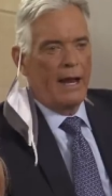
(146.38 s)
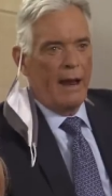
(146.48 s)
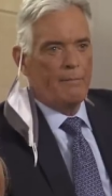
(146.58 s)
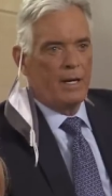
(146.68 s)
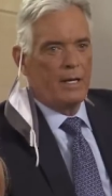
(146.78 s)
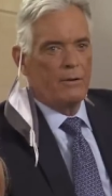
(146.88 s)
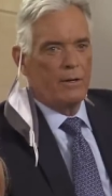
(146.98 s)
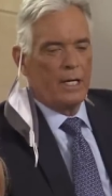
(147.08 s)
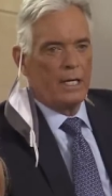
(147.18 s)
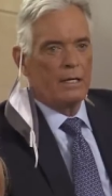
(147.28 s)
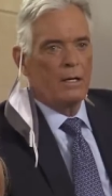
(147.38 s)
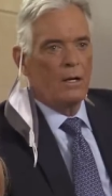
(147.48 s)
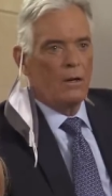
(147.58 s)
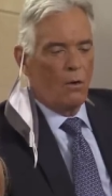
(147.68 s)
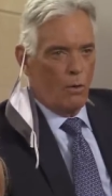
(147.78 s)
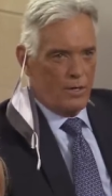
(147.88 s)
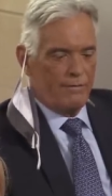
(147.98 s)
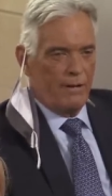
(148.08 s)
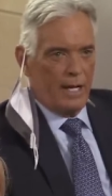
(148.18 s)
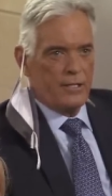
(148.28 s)
ambiguity or
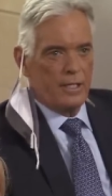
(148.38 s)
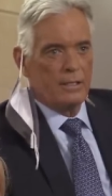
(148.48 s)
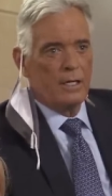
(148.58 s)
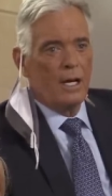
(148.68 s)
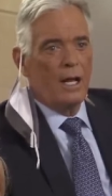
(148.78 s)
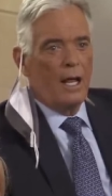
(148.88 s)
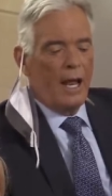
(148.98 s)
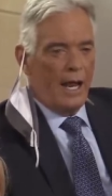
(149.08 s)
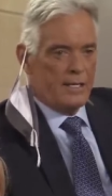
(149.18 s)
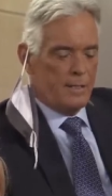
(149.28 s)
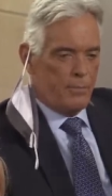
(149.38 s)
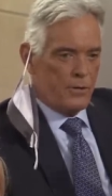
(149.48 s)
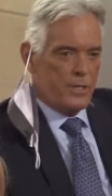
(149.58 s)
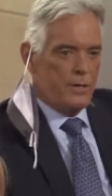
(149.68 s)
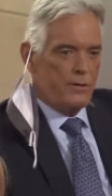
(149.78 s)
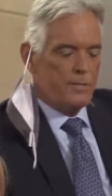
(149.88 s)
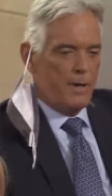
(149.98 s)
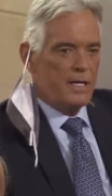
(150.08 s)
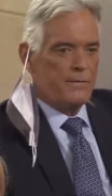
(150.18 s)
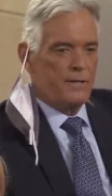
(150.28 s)
deflection. As the person who
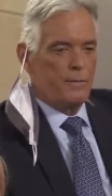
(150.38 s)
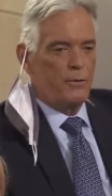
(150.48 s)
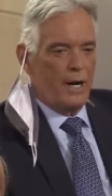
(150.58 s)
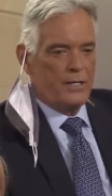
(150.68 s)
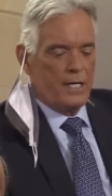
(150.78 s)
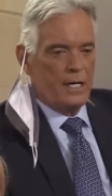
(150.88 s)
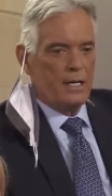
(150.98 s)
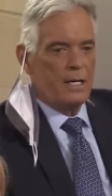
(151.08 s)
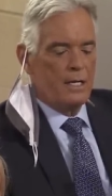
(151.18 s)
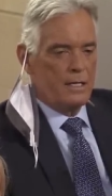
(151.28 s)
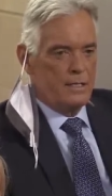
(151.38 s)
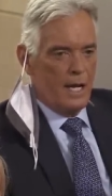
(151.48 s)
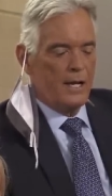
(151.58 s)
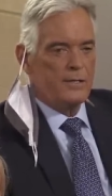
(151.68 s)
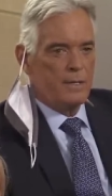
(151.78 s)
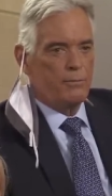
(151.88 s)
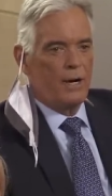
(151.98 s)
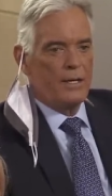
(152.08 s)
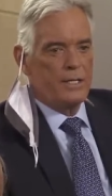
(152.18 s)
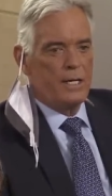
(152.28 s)
speaks for the president, does the
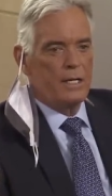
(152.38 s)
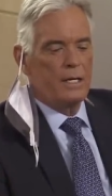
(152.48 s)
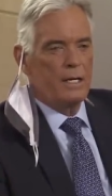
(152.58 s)
president